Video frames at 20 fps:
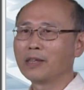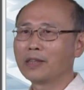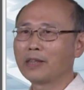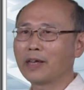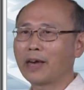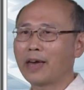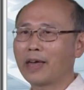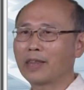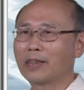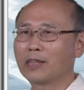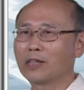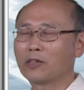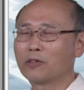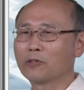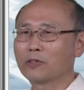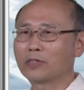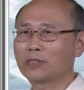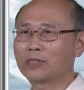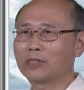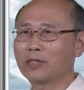then
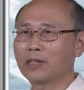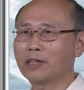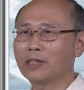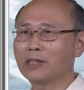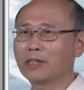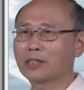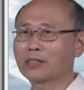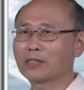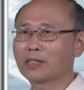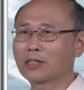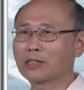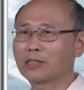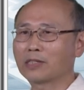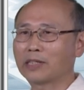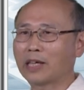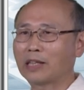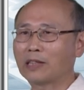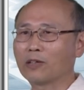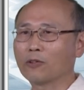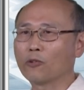you'll see this
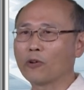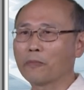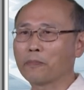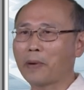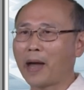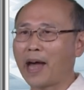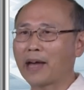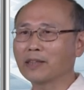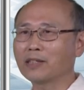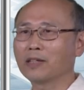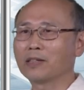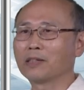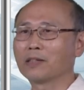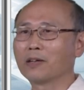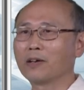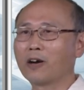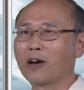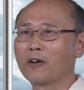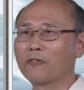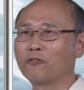standing wave pattern
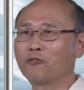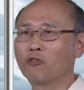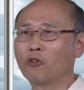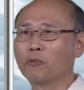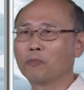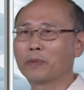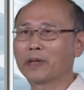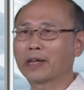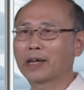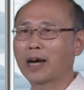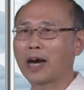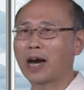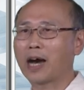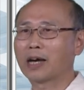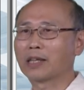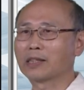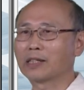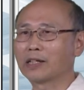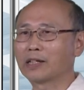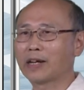forming
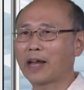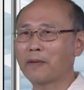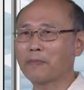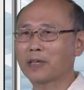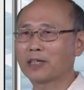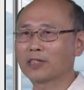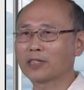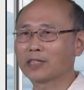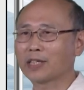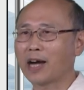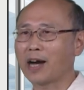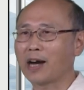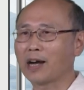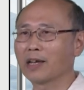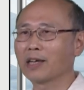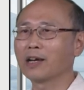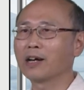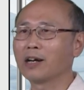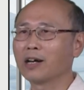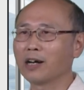on the left-hand
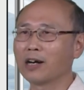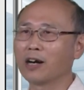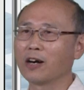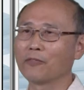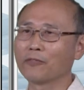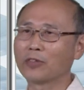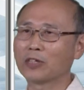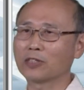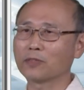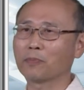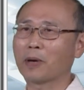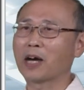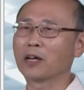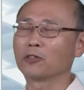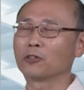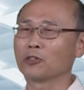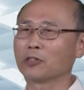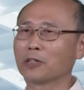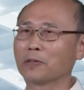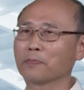side of this
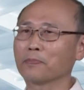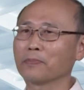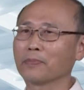boundary.